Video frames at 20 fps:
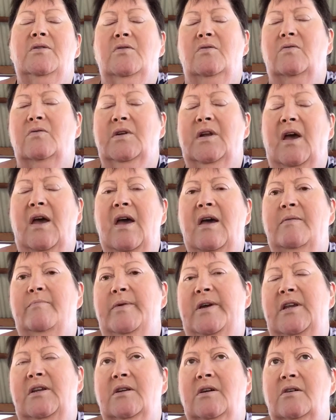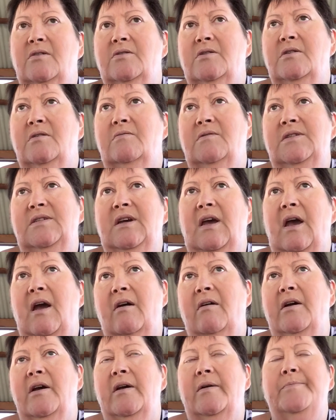daughter had been told she was a
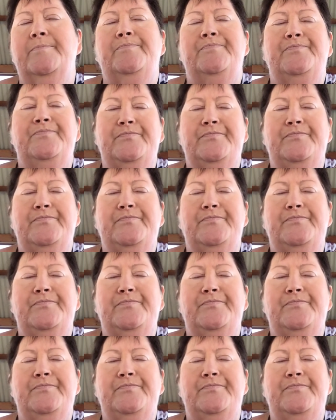carrier,